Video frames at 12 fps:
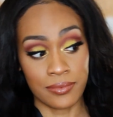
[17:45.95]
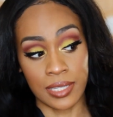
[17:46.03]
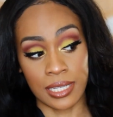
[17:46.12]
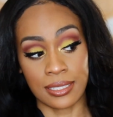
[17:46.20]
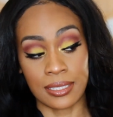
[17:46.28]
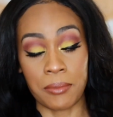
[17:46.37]

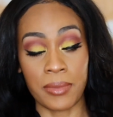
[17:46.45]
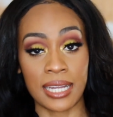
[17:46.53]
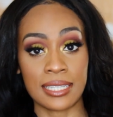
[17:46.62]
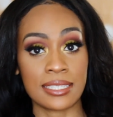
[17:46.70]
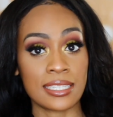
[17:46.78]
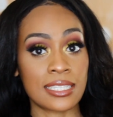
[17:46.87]
Like,
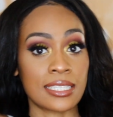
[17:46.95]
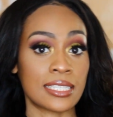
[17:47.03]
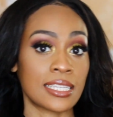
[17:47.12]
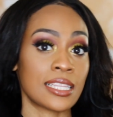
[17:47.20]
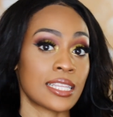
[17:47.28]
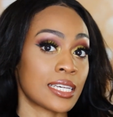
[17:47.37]
somebody's gonna
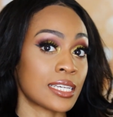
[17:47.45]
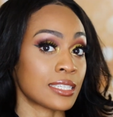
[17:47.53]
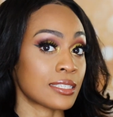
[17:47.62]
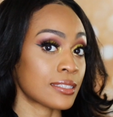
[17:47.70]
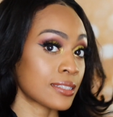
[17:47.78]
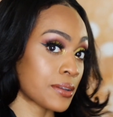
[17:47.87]
see
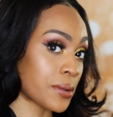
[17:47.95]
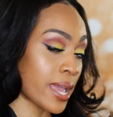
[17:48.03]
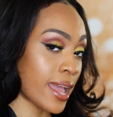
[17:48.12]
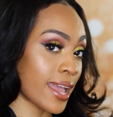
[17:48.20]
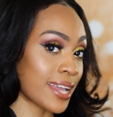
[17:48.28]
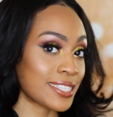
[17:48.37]
this,
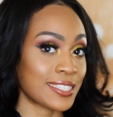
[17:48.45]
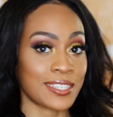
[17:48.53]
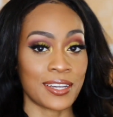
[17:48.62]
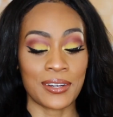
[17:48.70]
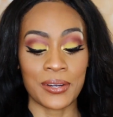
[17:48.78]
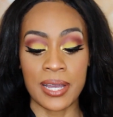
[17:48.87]
okay?
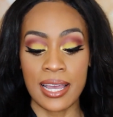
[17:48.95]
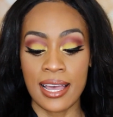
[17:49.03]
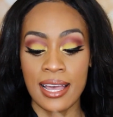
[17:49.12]
So